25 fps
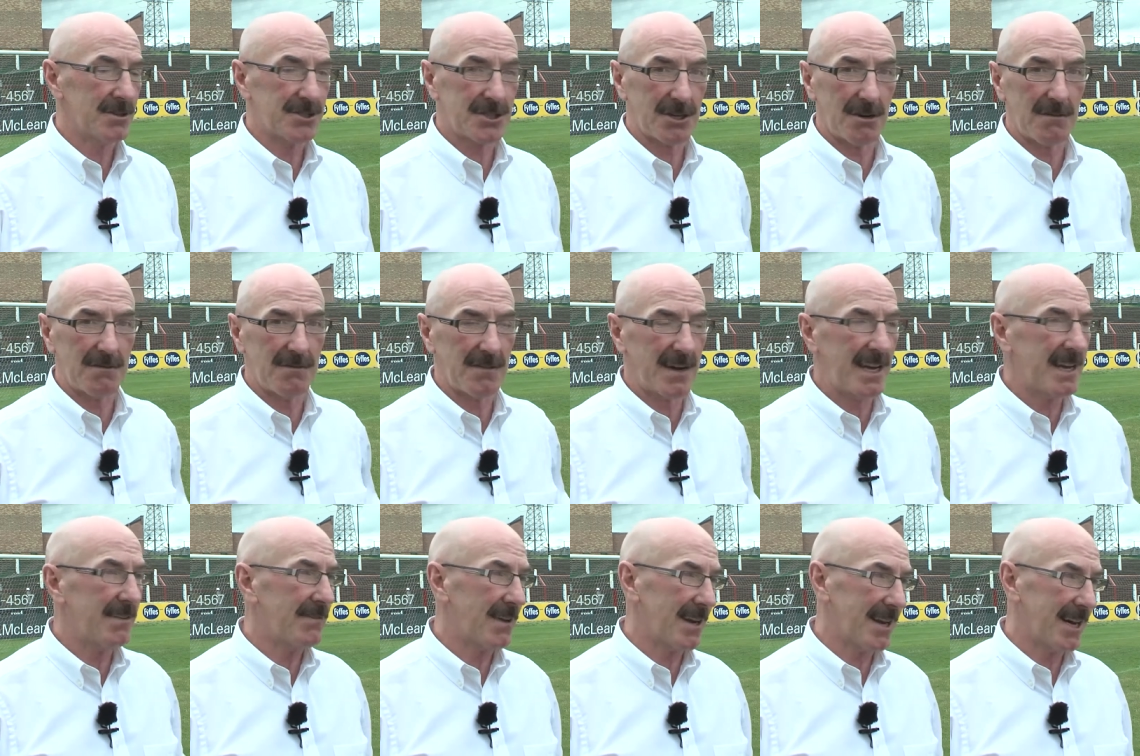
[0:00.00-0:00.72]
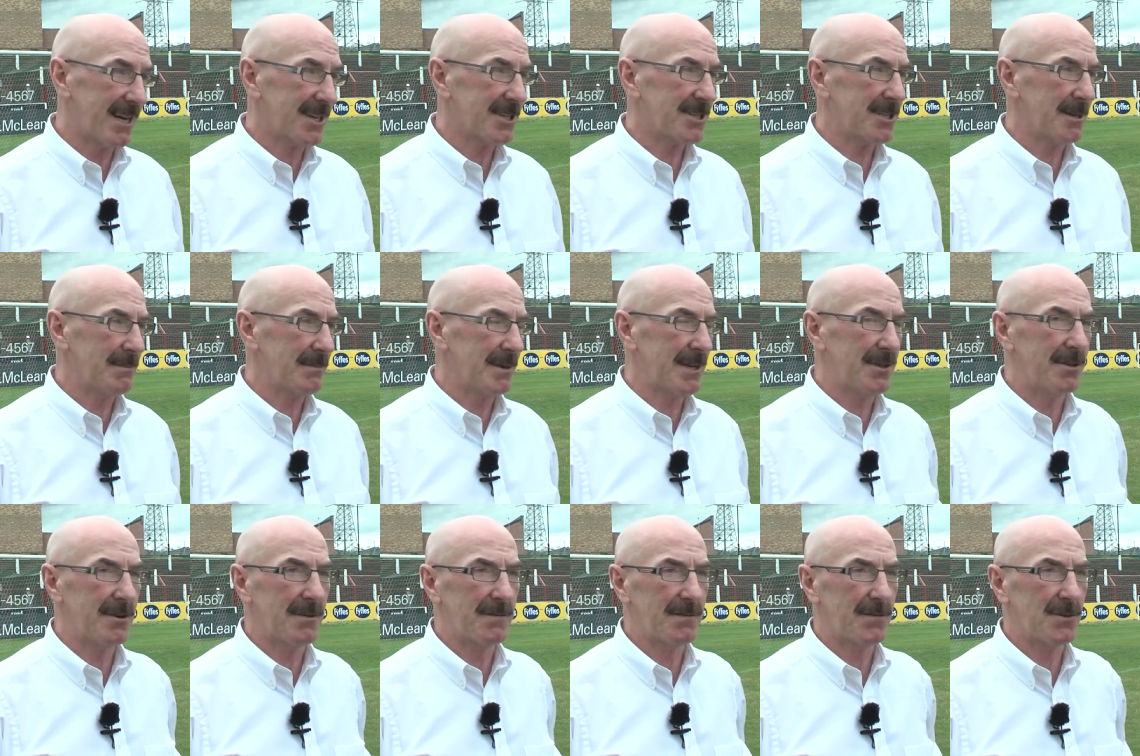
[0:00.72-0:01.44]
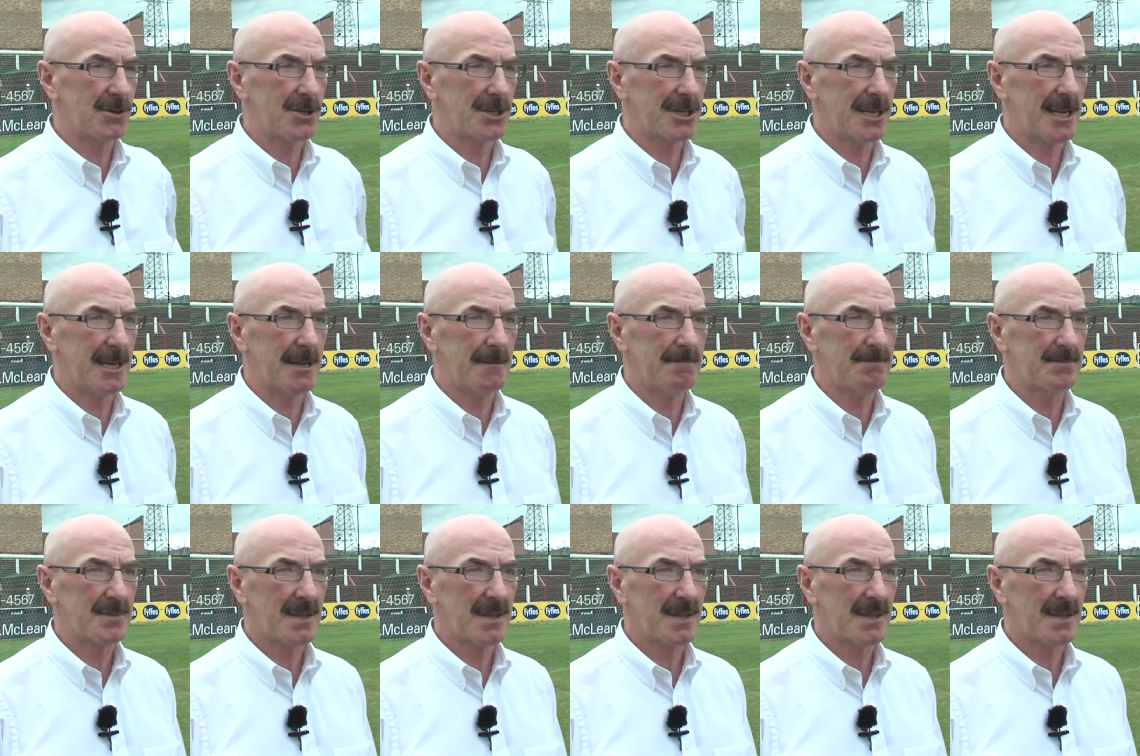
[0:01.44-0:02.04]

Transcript: Survival has to be their first aim.